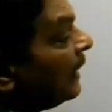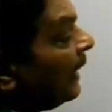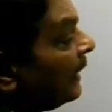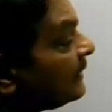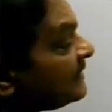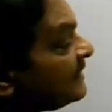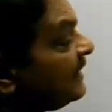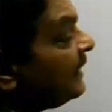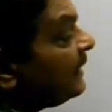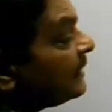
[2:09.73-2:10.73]
and
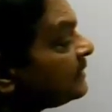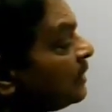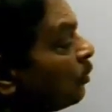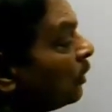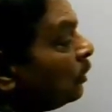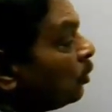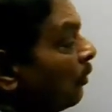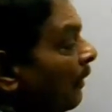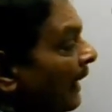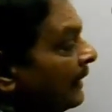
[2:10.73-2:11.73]
c is equal to
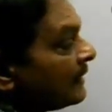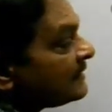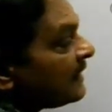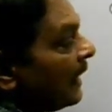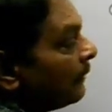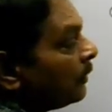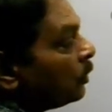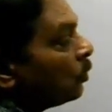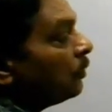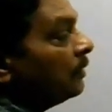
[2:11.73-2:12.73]
minus m cube.